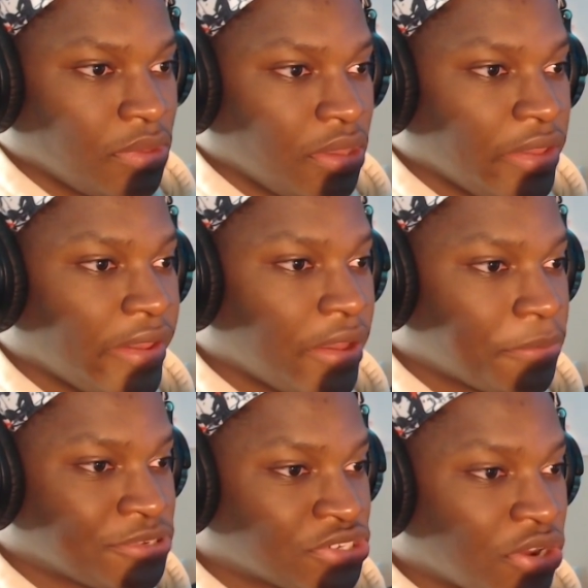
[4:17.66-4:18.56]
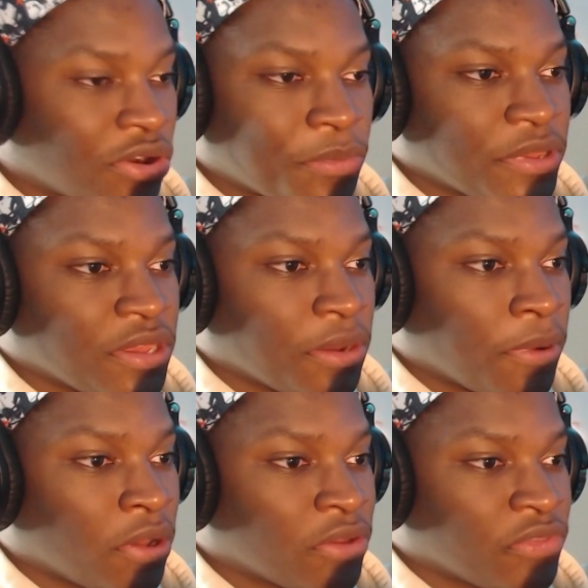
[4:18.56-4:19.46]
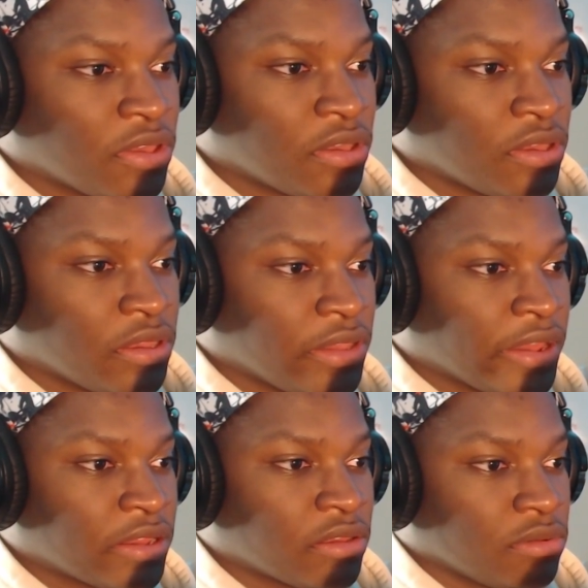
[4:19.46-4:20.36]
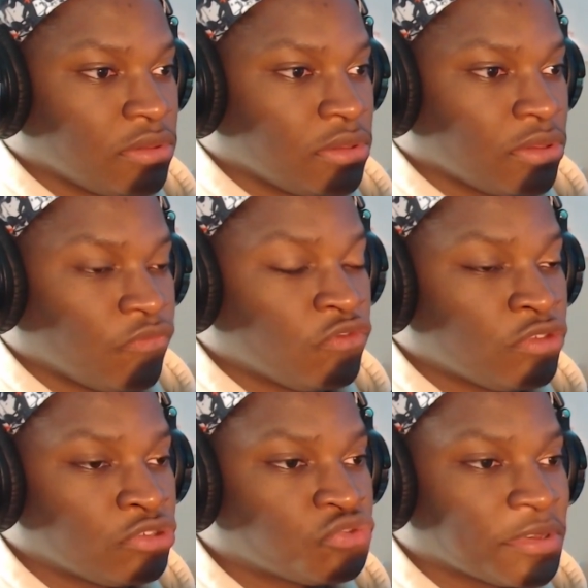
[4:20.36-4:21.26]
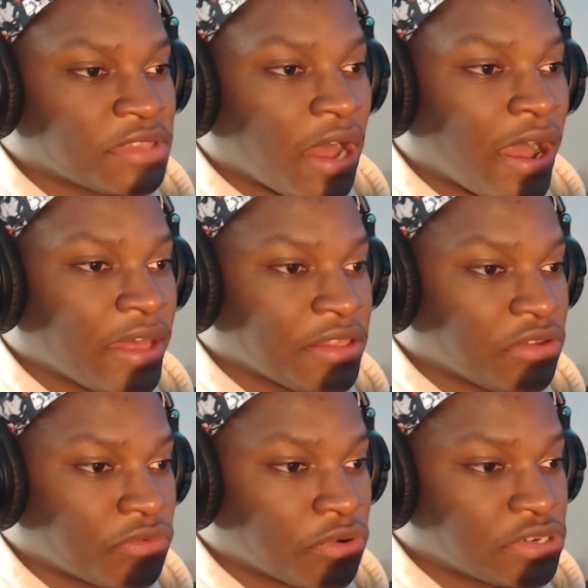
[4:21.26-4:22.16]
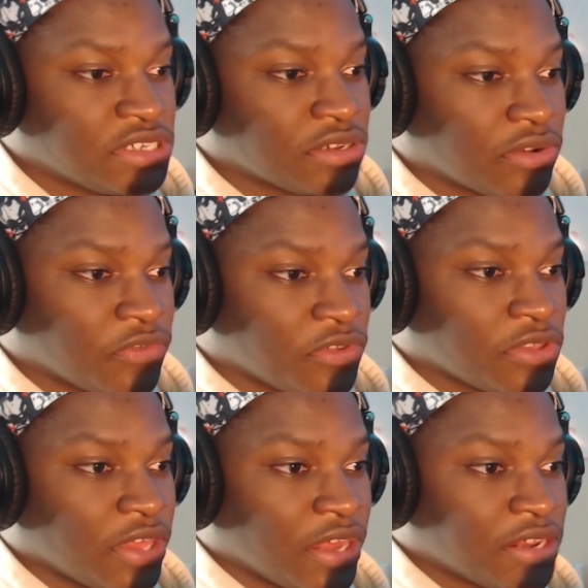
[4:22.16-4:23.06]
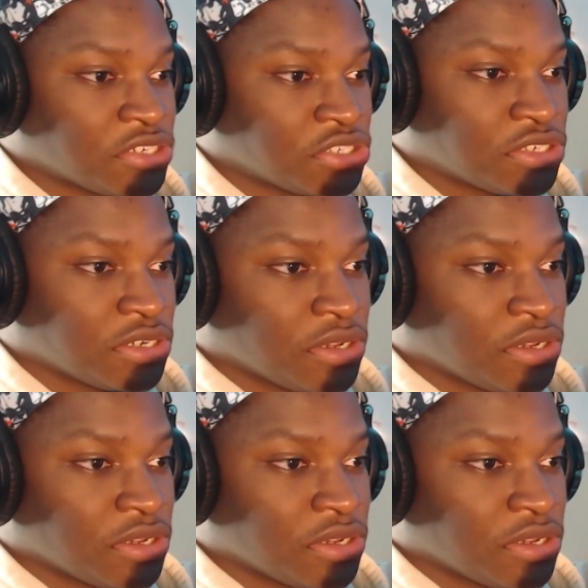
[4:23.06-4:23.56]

Yeah, and Pizarro being a part of the, like, fused with the island, of course he's gonna feel that ish.